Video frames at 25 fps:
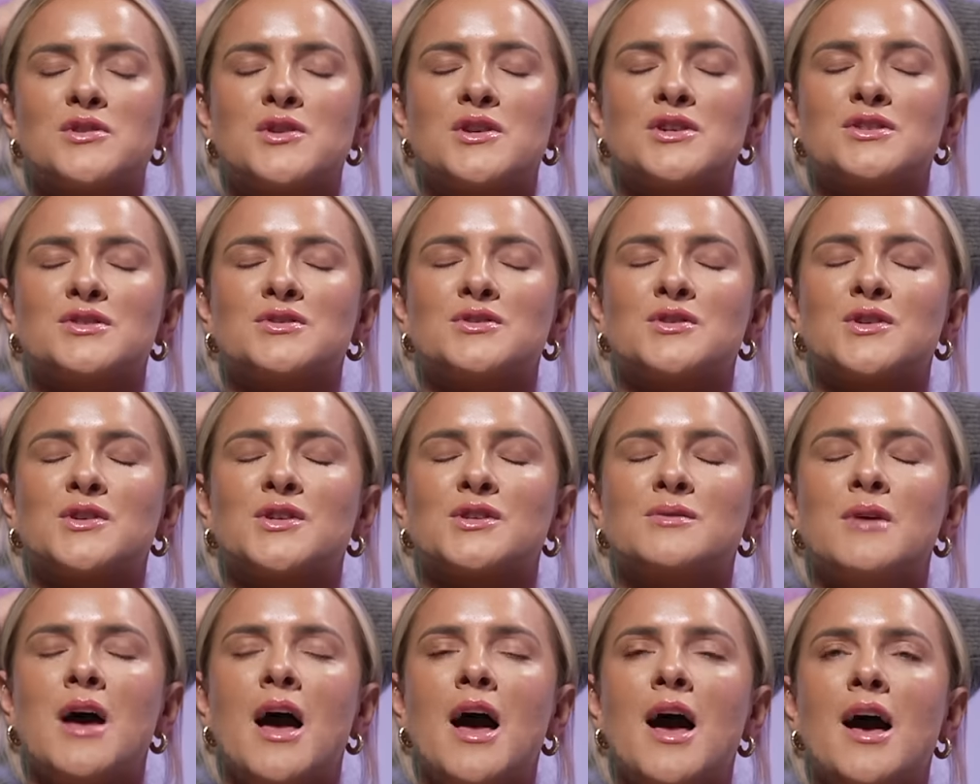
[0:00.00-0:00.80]
we're just
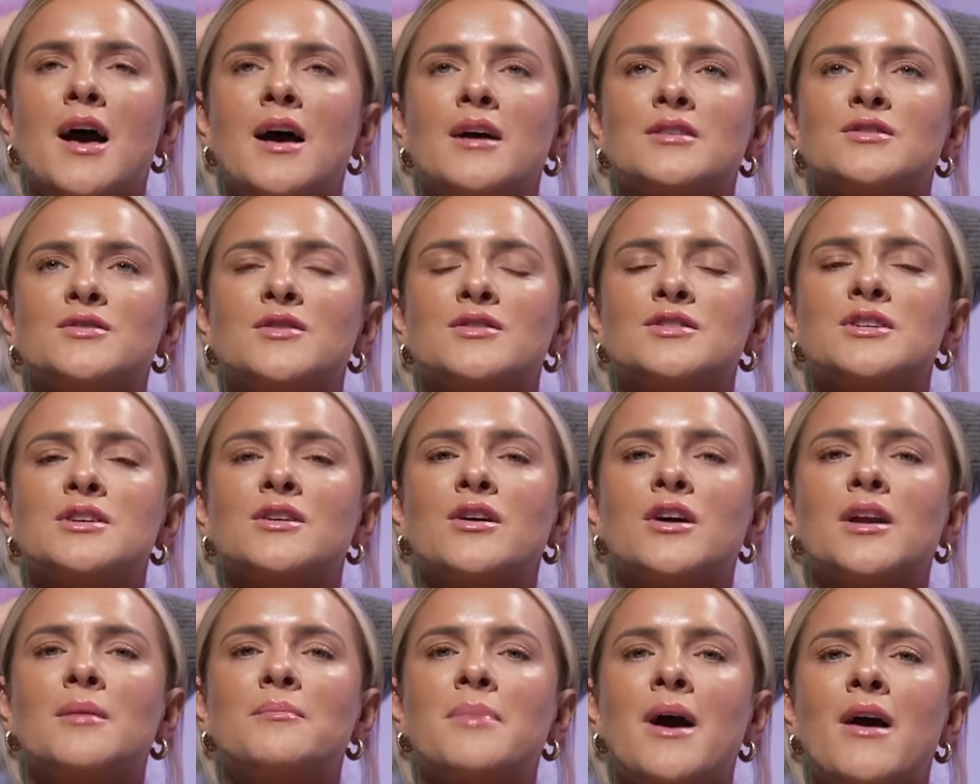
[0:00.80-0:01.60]
touching
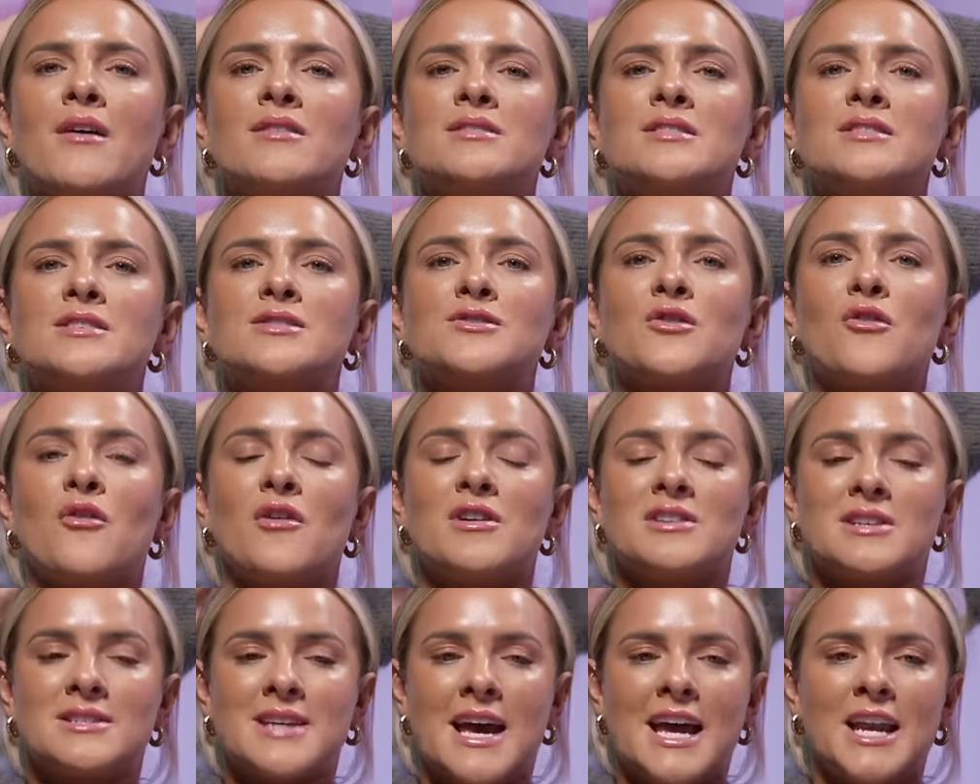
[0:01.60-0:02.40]
on embarrassing
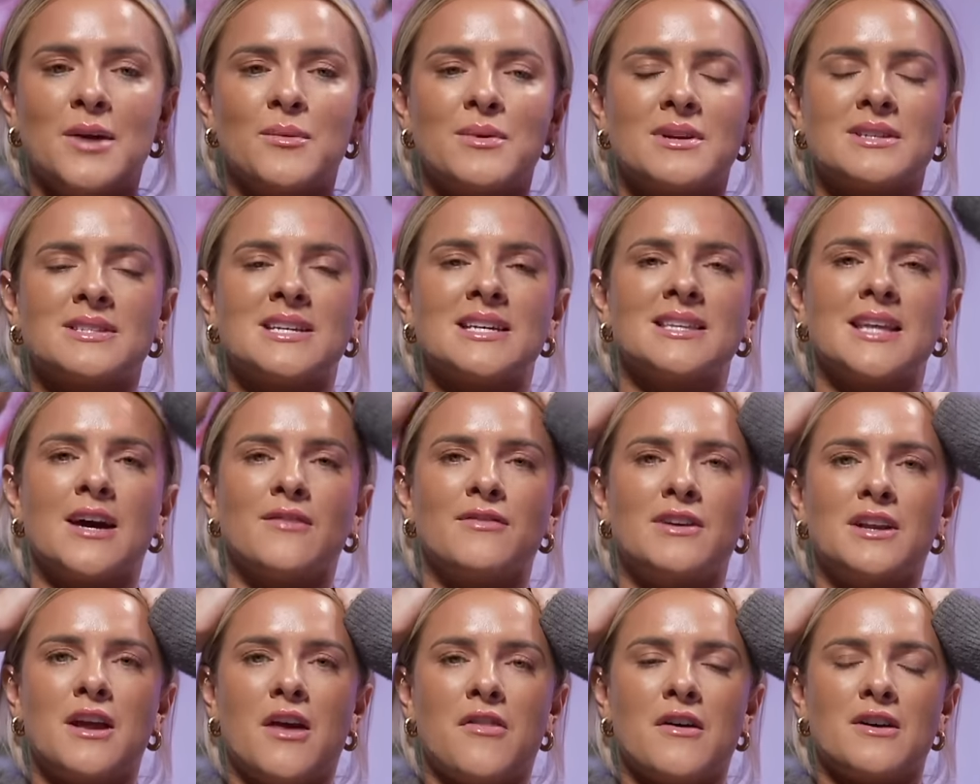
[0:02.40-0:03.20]
stories, has anyone seen that
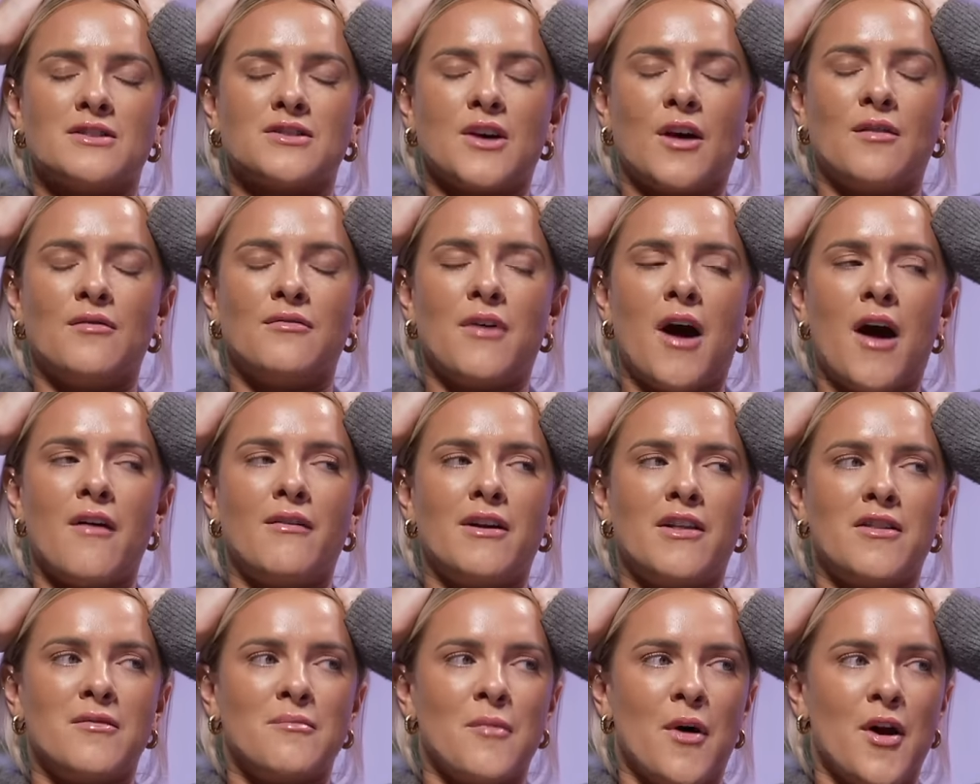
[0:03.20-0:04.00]
video that's going
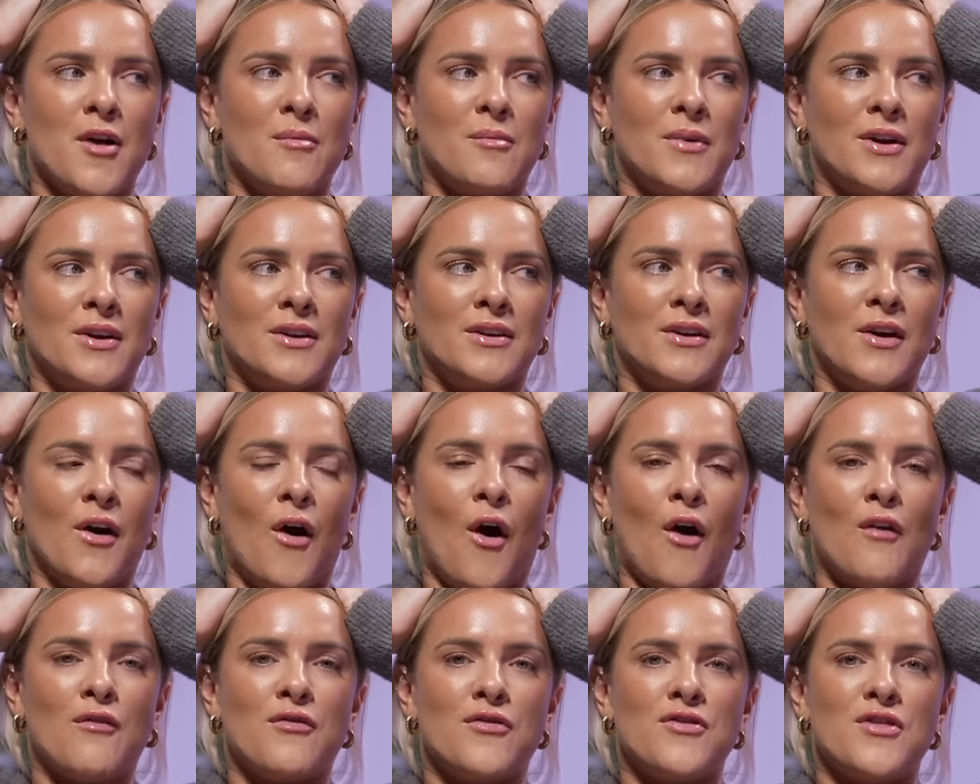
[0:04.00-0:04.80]
viral at the moment
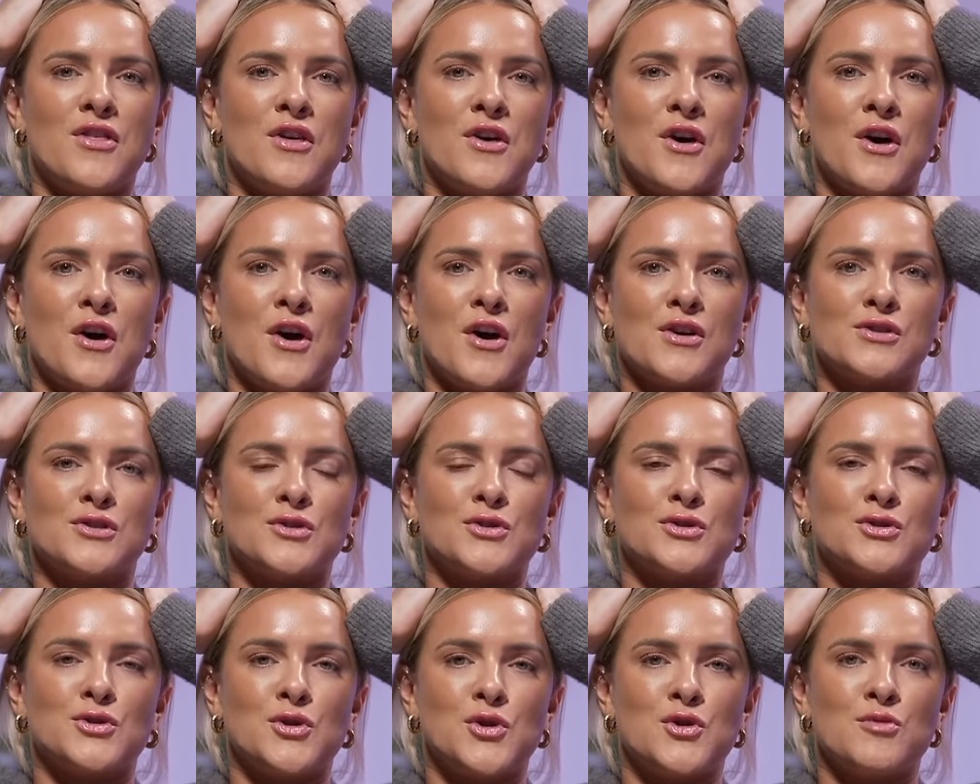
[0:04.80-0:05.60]
of the
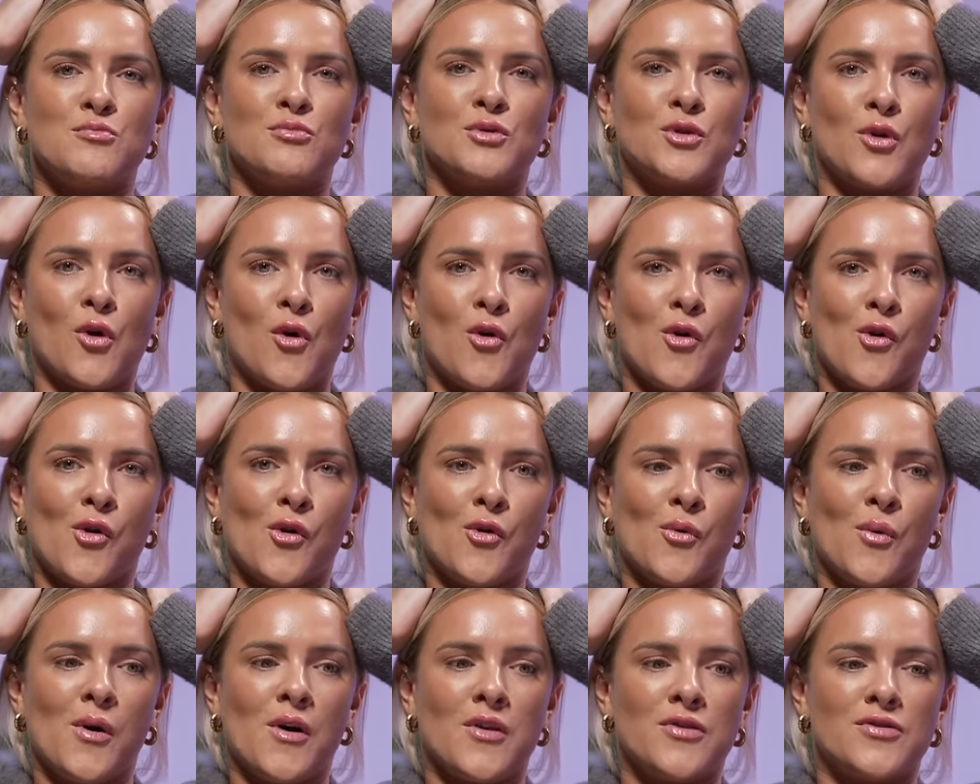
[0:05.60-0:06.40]
Zoom
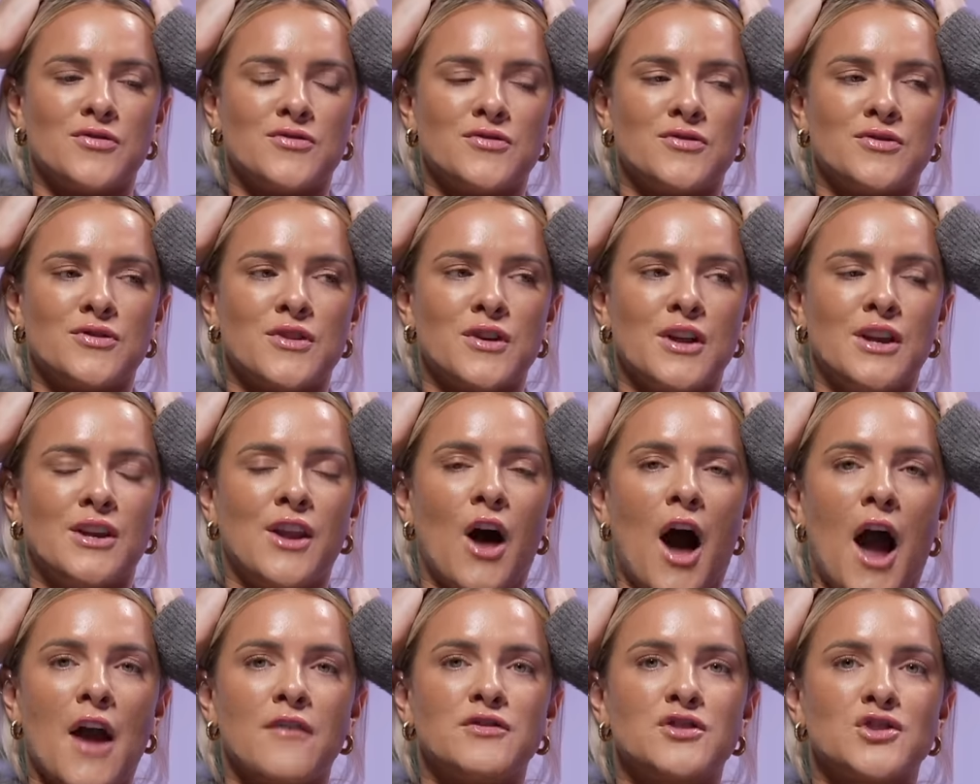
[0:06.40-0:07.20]
call, the
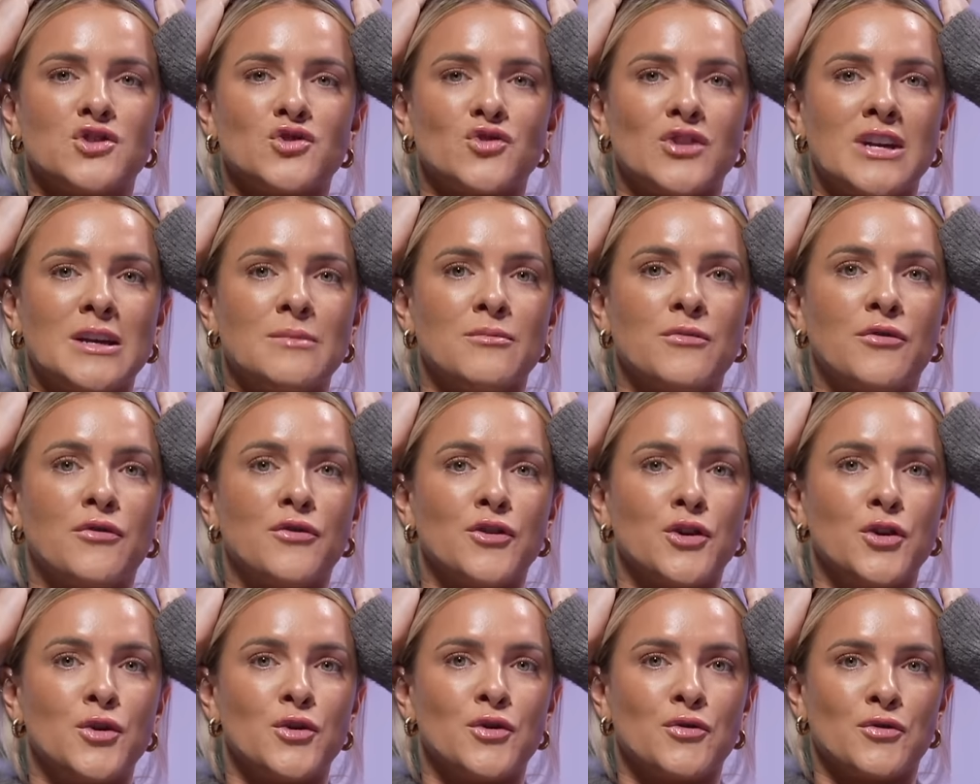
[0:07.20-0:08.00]
live stream
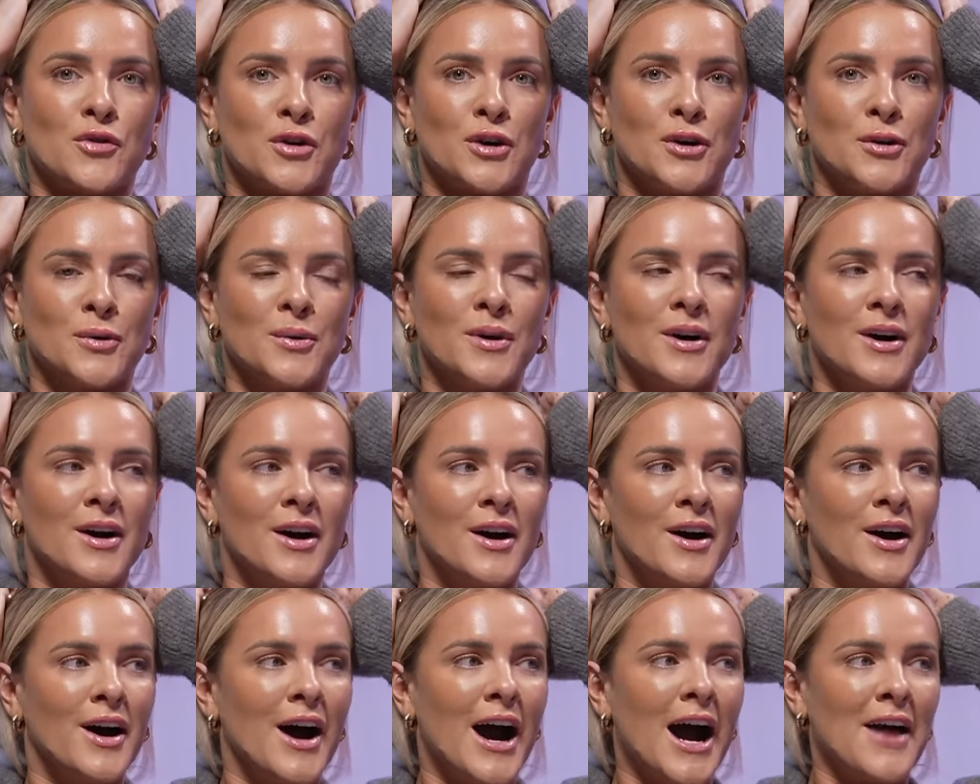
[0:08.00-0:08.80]
funeral,
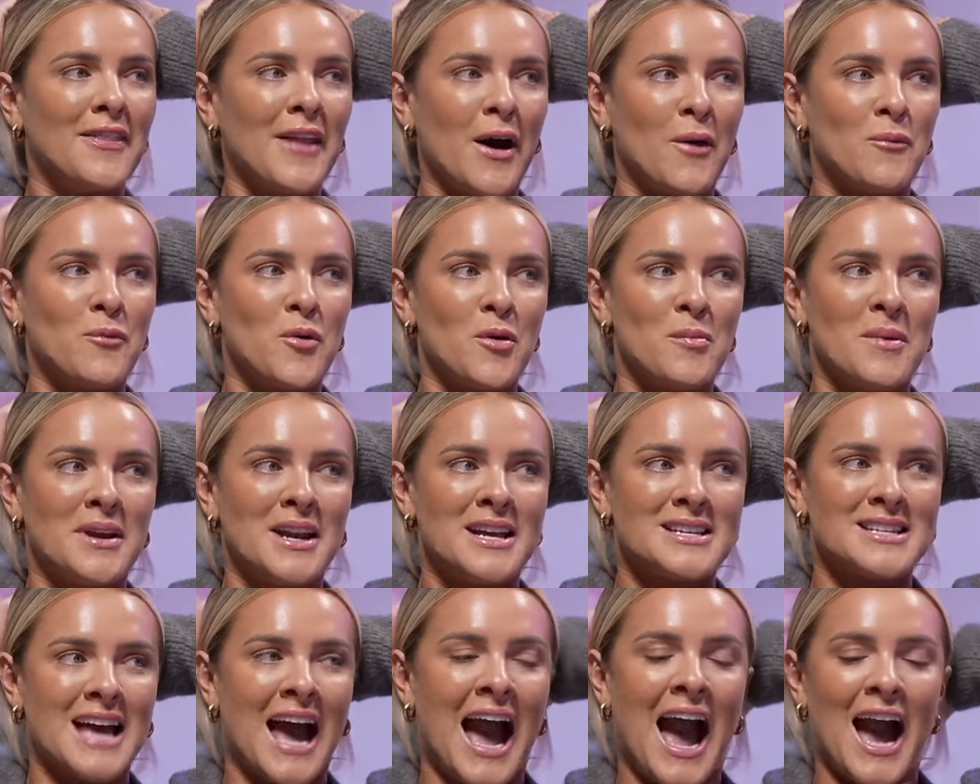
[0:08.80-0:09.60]
and that woman
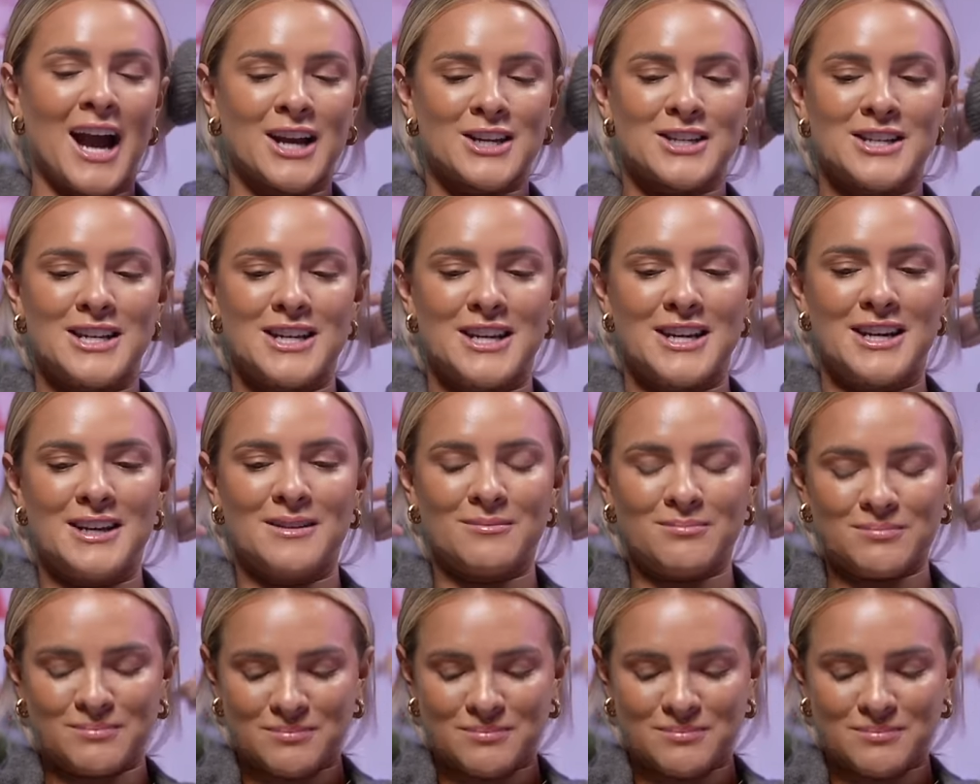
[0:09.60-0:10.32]
is actually